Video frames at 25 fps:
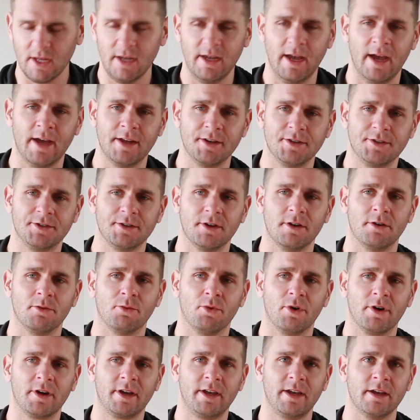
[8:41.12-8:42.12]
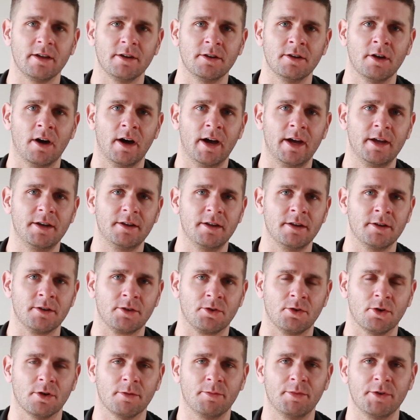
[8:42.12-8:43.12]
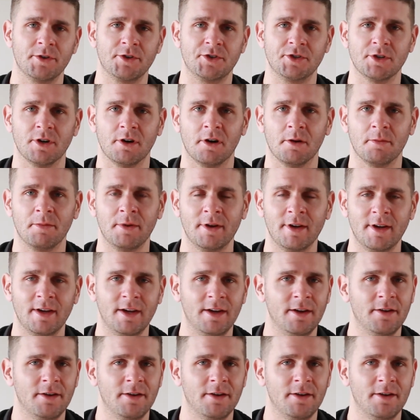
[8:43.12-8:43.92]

And so working at night in a corporate job